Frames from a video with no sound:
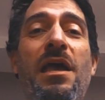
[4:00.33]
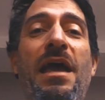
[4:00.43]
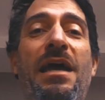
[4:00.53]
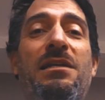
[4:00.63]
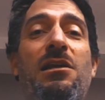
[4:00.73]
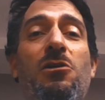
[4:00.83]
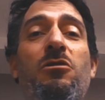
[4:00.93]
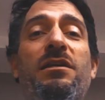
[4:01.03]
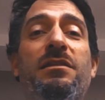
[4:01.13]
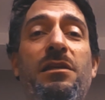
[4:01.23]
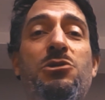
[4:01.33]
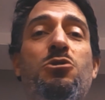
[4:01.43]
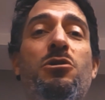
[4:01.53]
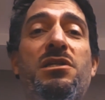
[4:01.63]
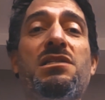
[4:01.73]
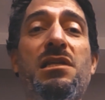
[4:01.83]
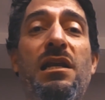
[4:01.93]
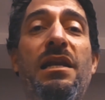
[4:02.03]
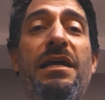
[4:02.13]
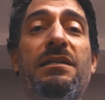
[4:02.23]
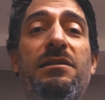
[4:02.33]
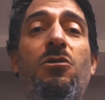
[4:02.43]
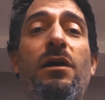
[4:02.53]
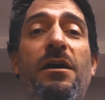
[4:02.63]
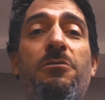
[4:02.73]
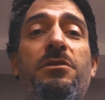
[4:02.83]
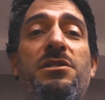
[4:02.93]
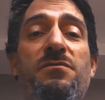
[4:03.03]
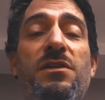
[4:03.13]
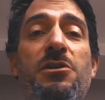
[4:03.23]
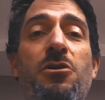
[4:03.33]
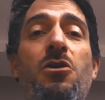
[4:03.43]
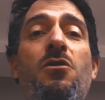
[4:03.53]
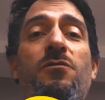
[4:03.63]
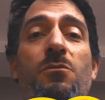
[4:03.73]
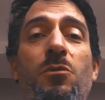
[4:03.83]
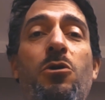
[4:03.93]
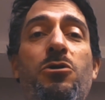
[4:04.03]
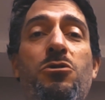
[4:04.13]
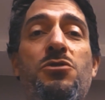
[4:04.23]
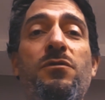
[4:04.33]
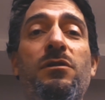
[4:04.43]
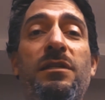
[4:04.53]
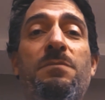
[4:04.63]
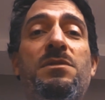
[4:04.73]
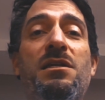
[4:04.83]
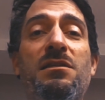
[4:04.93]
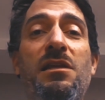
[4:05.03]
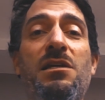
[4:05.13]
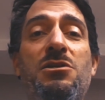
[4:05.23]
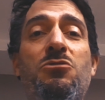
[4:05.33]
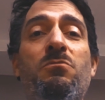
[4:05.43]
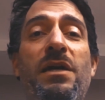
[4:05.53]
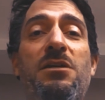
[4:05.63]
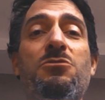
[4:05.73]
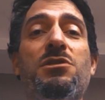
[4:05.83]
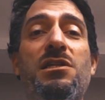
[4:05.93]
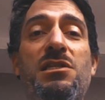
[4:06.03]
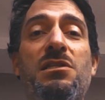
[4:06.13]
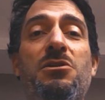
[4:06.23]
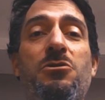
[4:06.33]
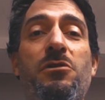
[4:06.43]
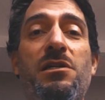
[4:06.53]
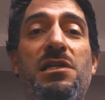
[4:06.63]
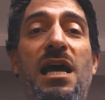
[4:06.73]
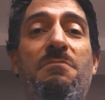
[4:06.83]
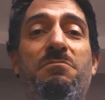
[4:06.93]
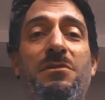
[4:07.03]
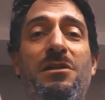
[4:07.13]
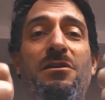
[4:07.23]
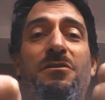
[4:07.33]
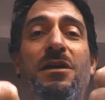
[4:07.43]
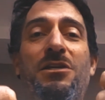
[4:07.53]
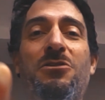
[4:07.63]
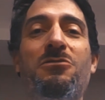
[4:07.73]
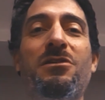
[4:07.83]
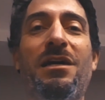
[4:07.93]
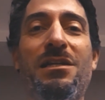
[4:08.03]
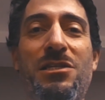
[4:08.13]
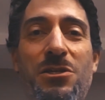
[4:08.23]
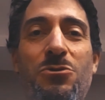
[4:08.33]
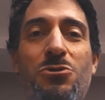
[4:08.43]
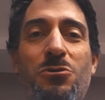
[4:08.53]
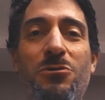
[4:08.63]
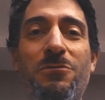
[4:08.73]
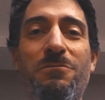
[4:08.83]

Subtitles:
and look at the resources linked around this video for more useful tips and tricks to make you succeed in your exam. Thank you and see you soon.